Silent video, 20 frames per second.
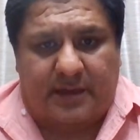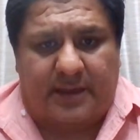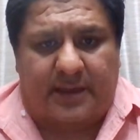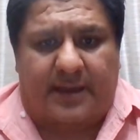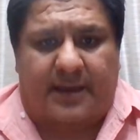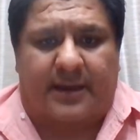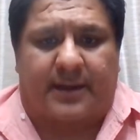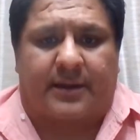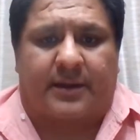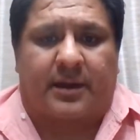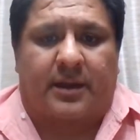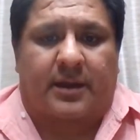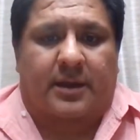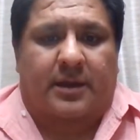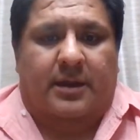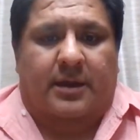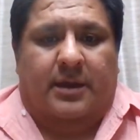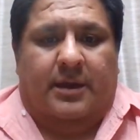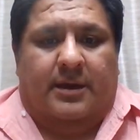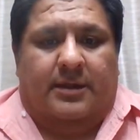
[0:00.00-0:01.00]
and
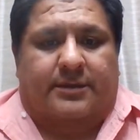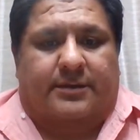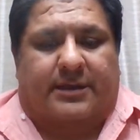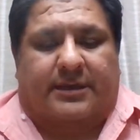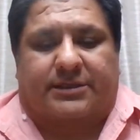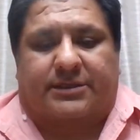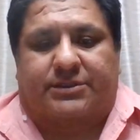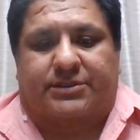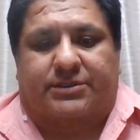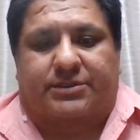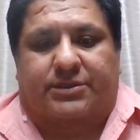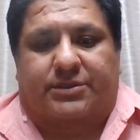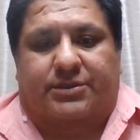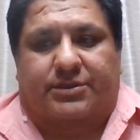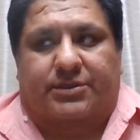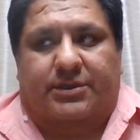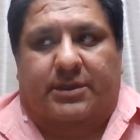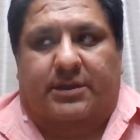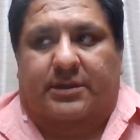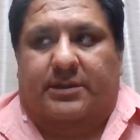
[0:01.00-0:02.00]
they
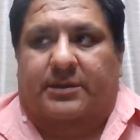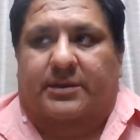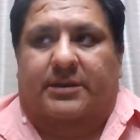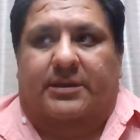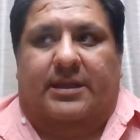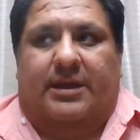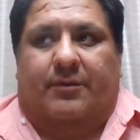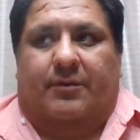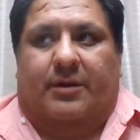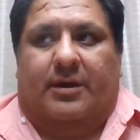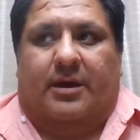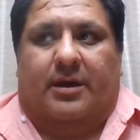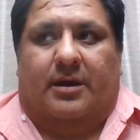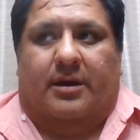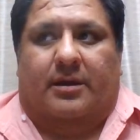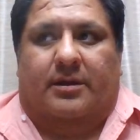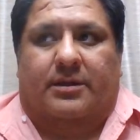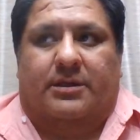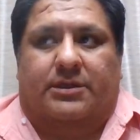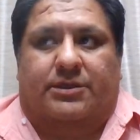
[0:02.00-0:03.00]
they would
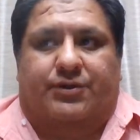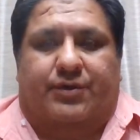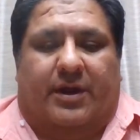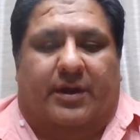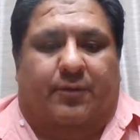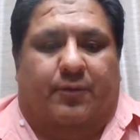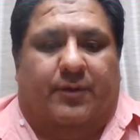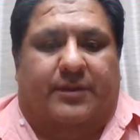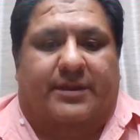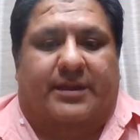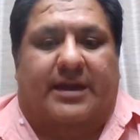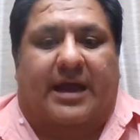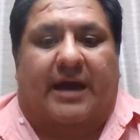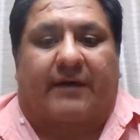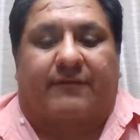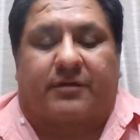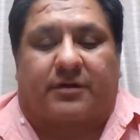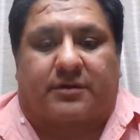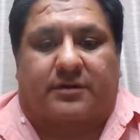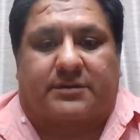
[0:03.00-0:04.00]
trade with the
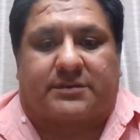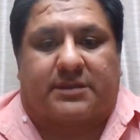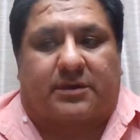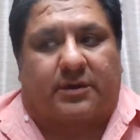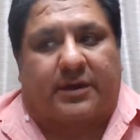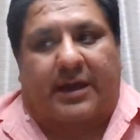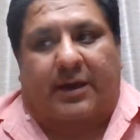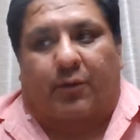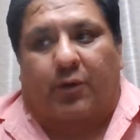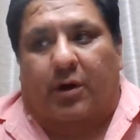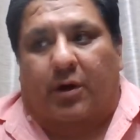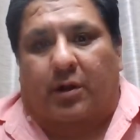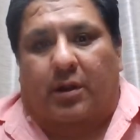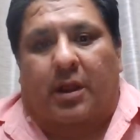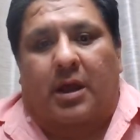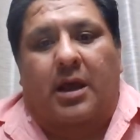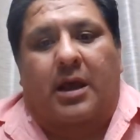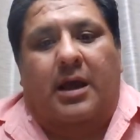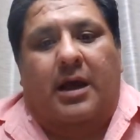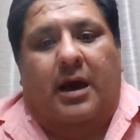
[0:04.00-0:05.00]
Navajos. Okay, well,
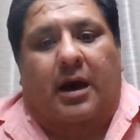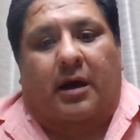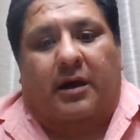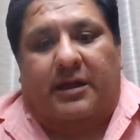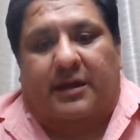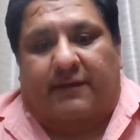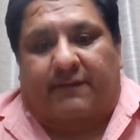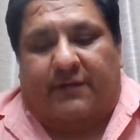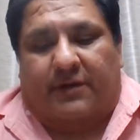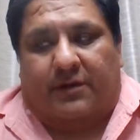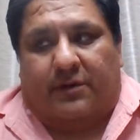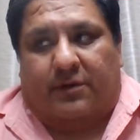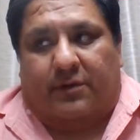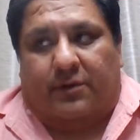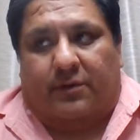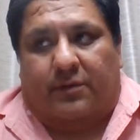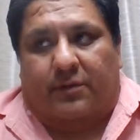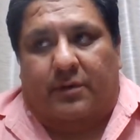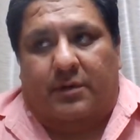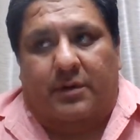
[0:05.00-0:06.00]
I'll give
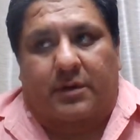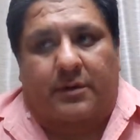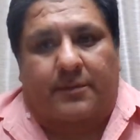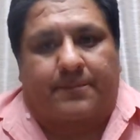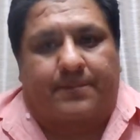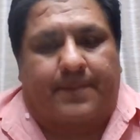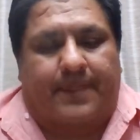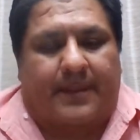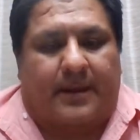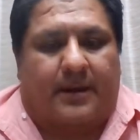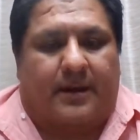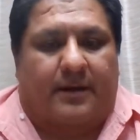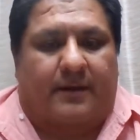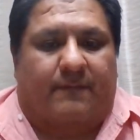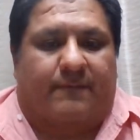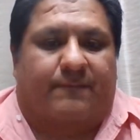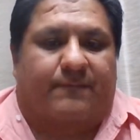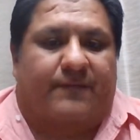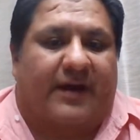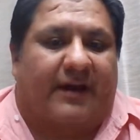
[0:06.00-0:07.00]
you
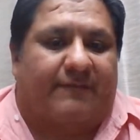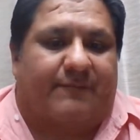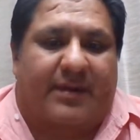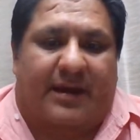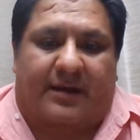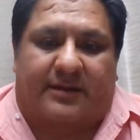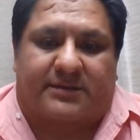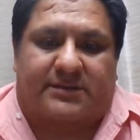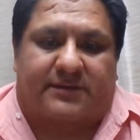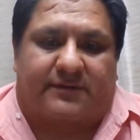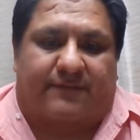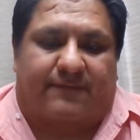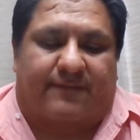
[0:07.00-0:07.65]
5 pounds of